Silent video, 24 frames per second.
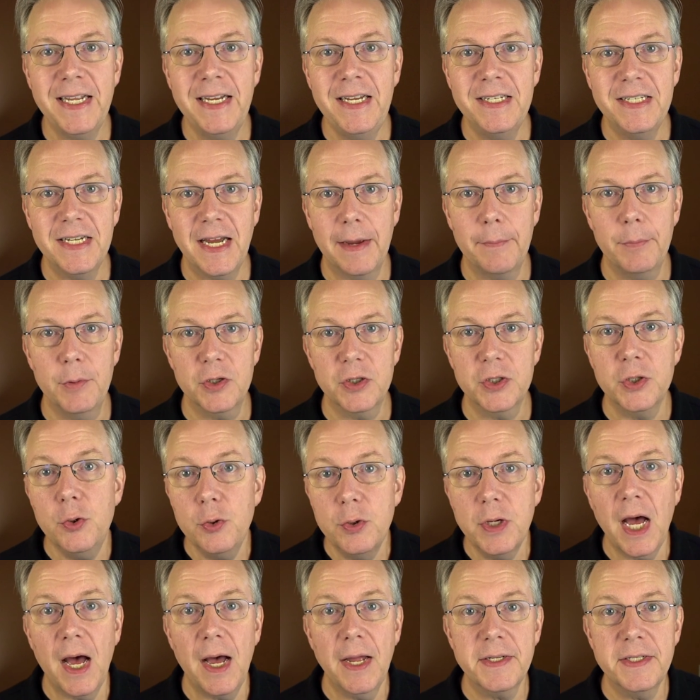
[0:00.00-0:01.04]
anytime there's
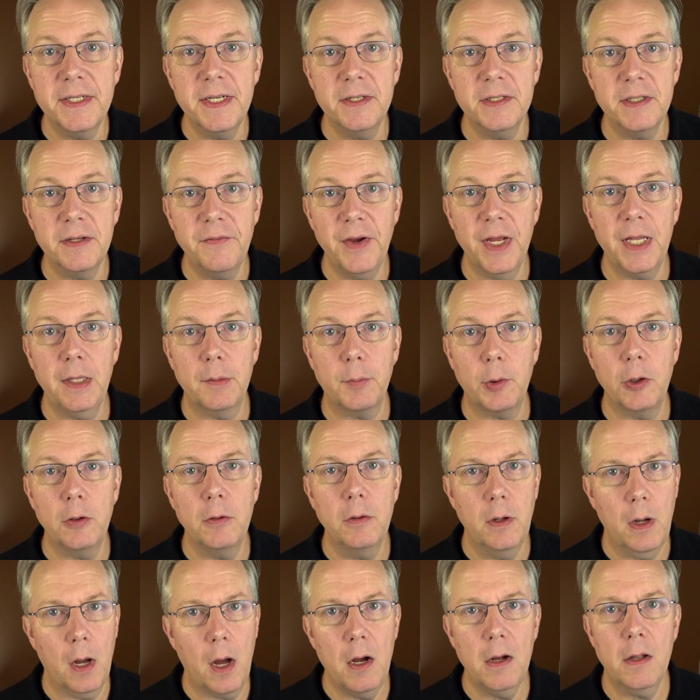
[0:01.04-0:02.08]
new content
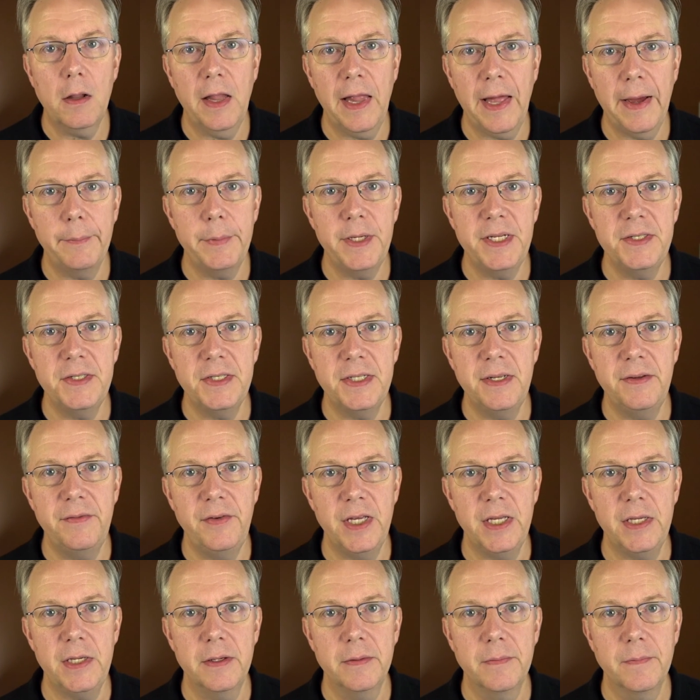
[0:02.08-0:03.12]
available on CloudBees T
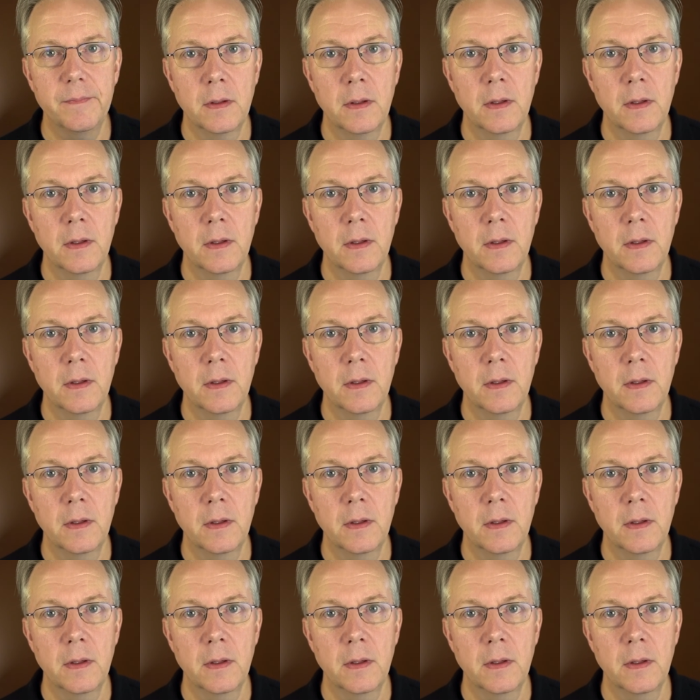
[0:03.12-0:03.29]
V.